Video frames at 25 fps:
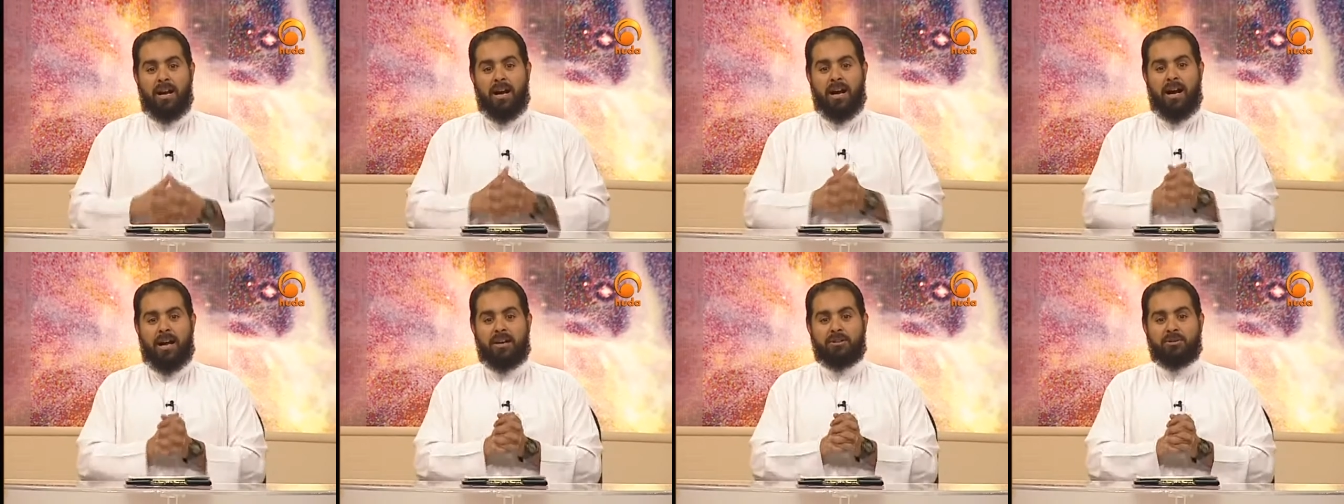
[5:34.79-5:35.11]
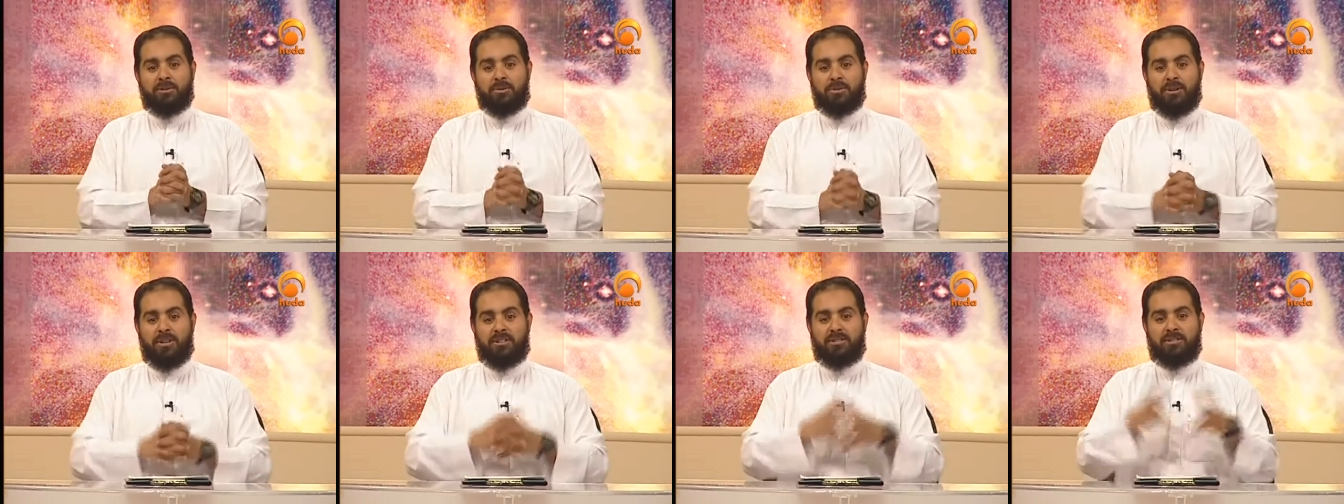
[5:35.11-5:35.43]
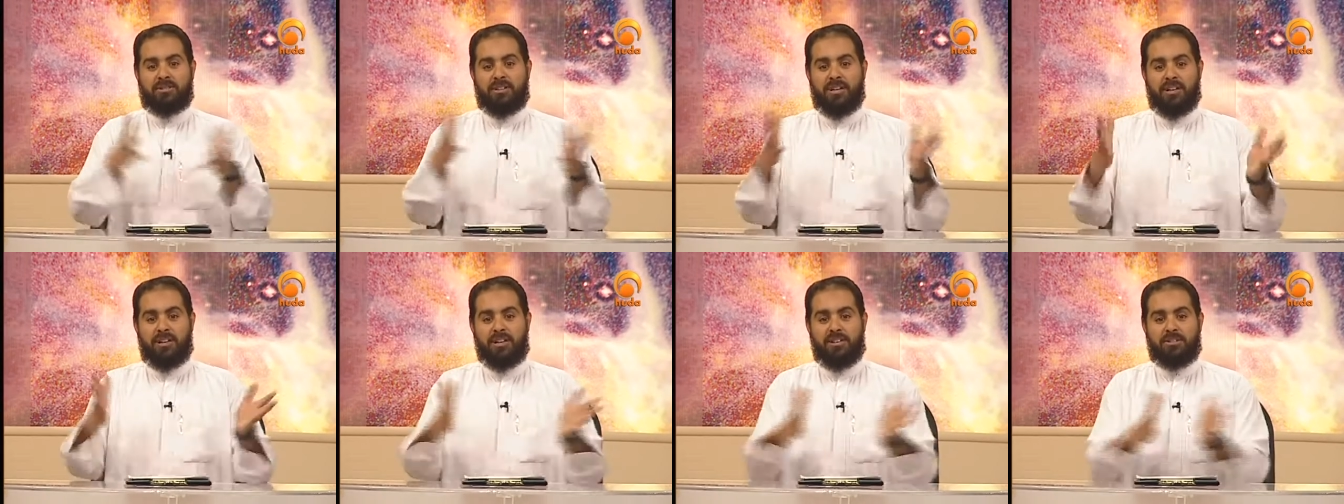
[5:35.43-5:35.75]
I
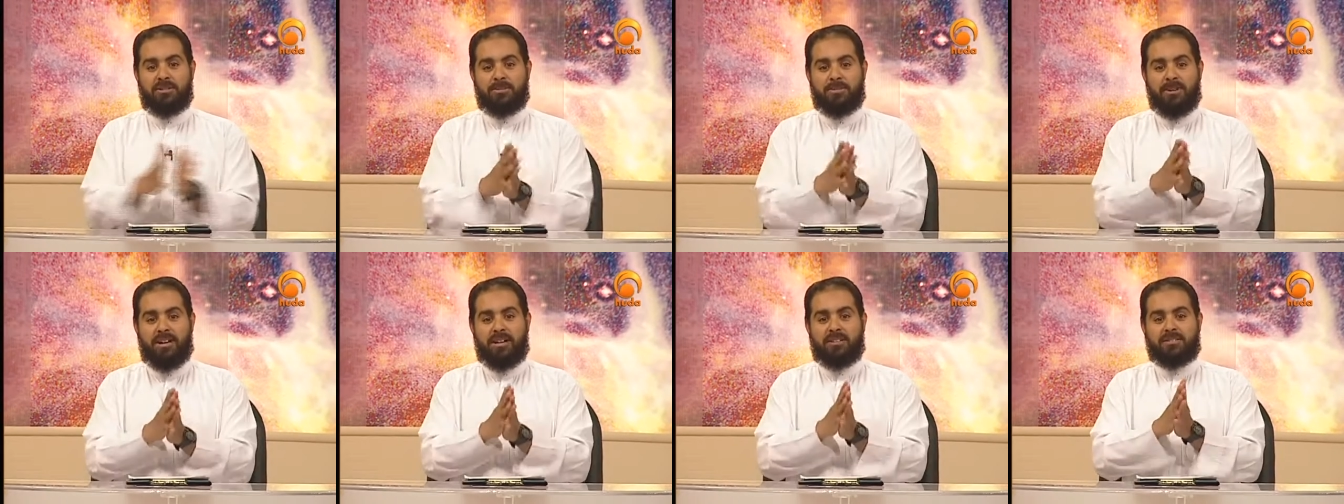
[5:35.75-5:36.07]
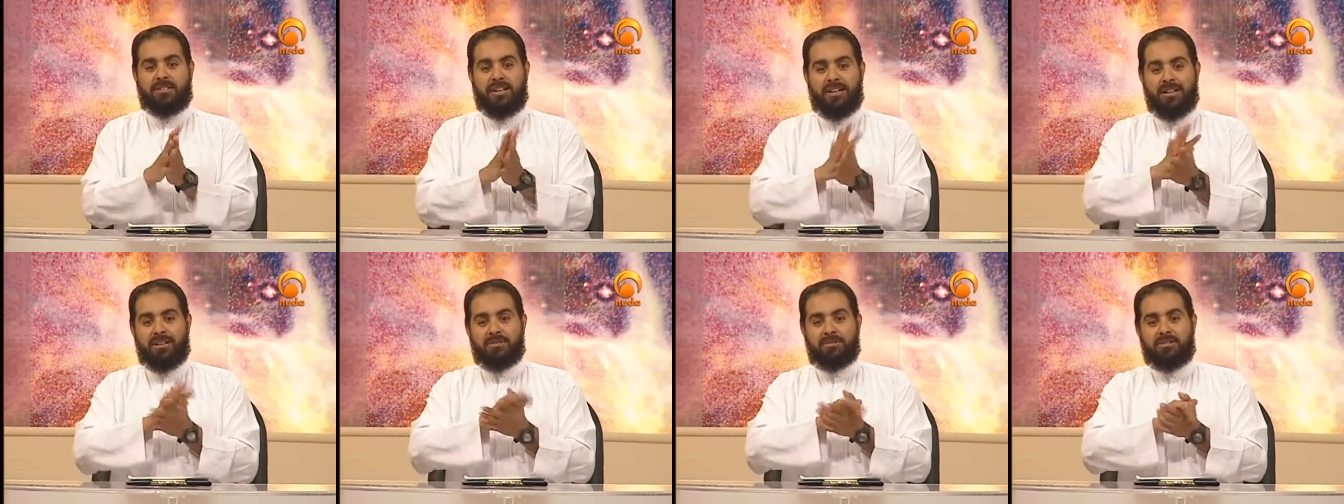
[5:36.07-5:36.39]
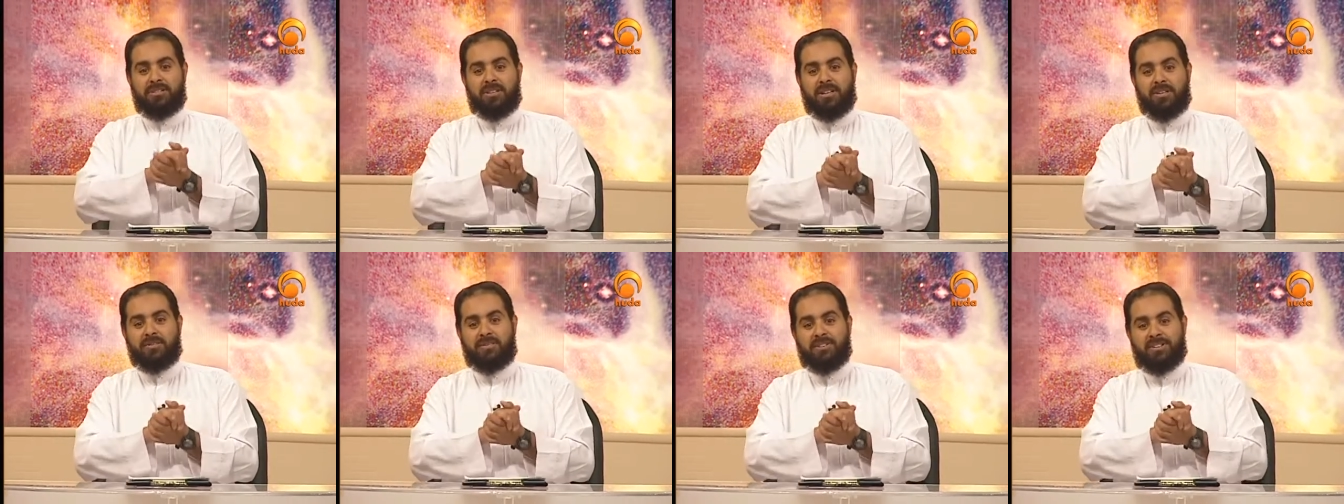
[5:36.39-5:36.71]
trust that Allah subhanahu wa ta'ala
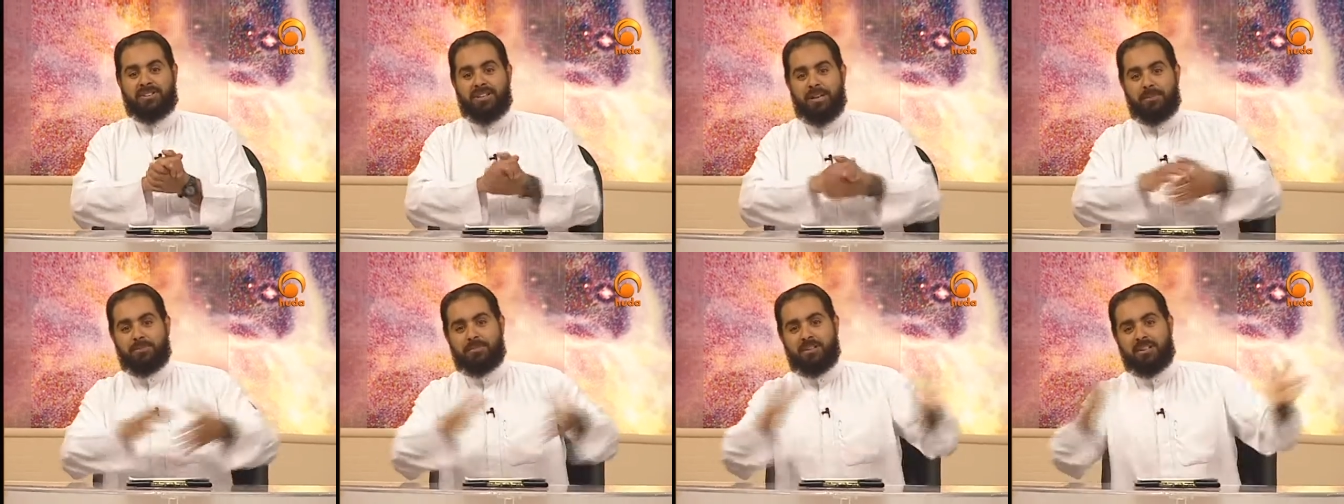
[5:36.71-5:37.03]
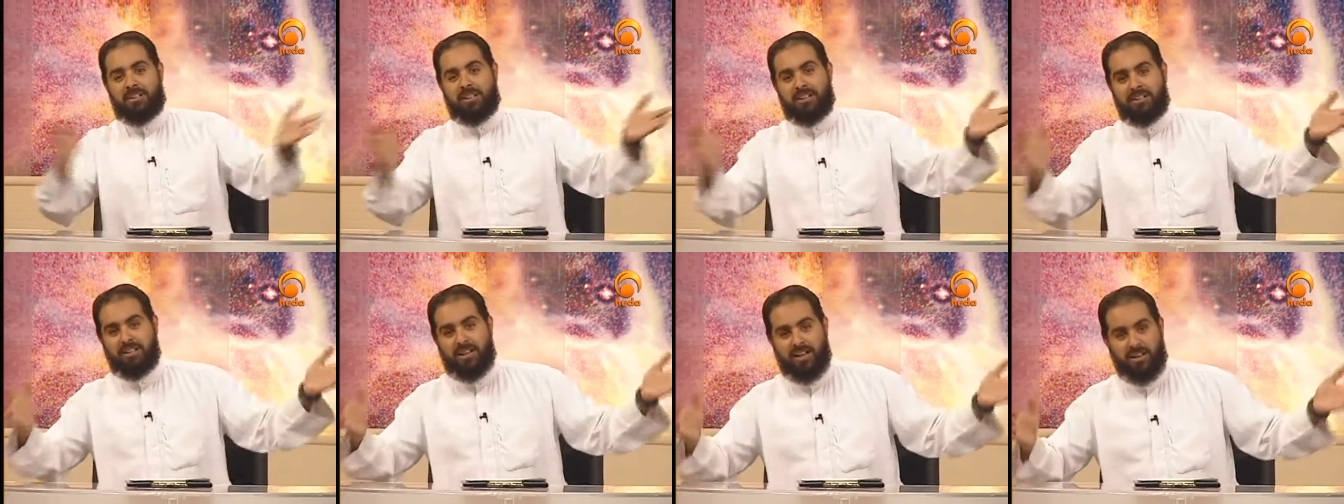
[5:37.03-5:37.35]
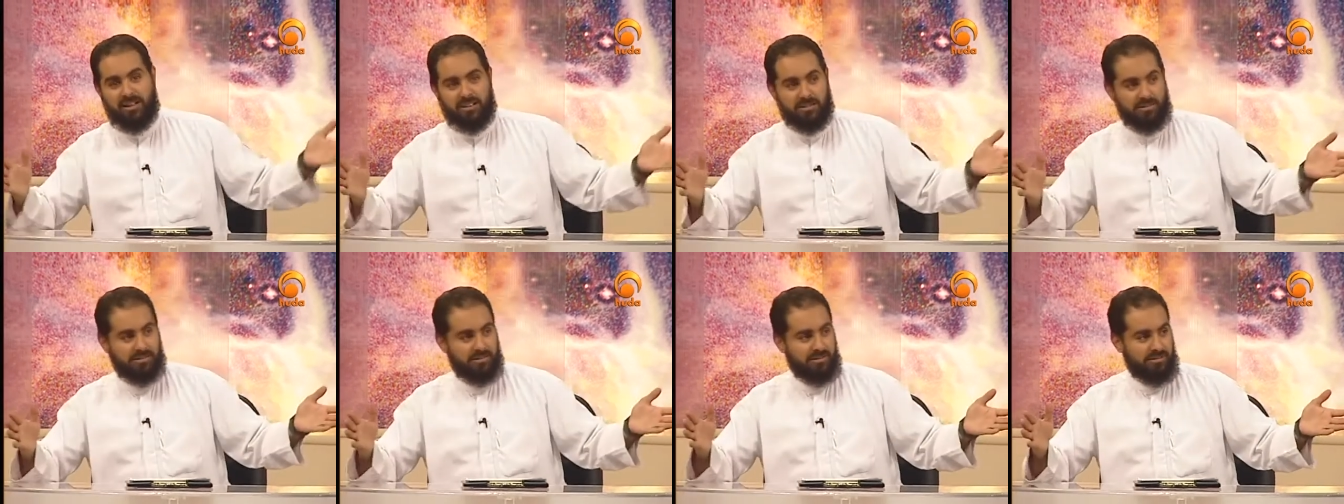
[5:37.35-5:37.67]
will give you ten million
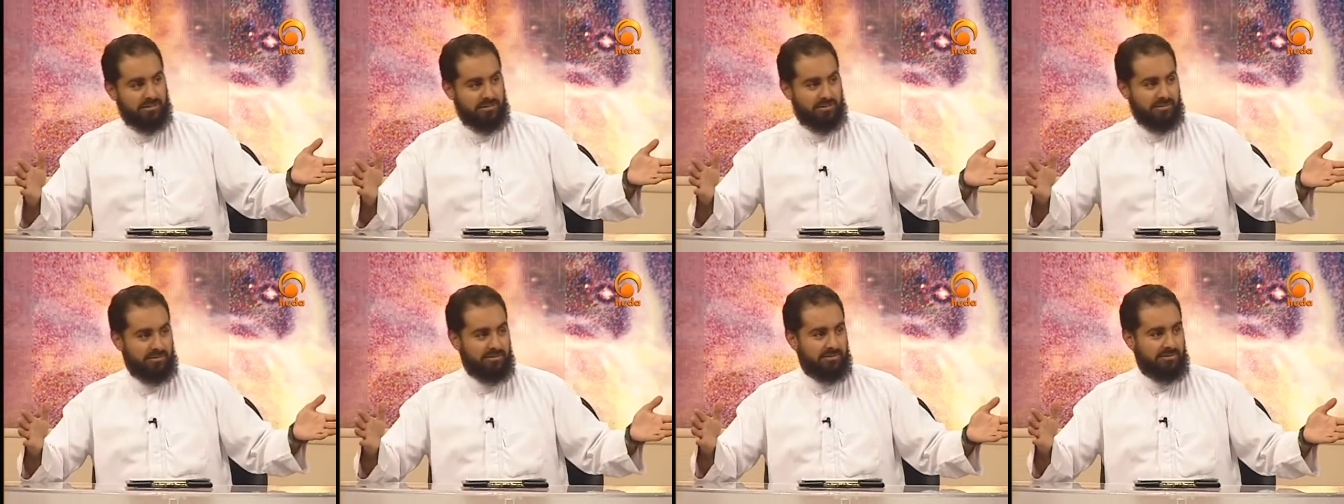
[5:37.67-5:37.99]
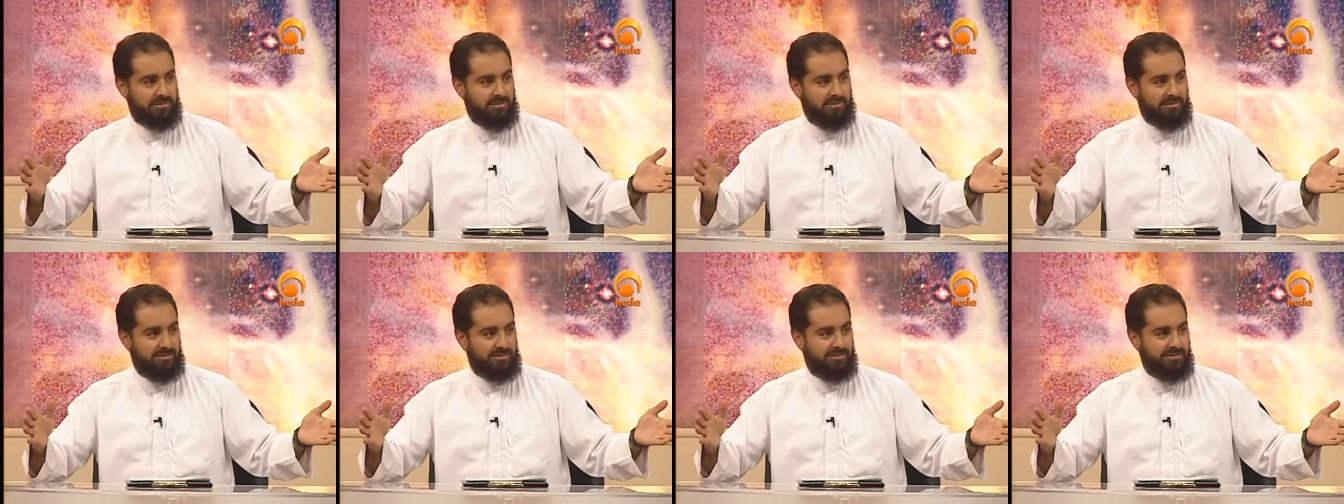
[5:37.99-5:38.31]
dollars. Yeah.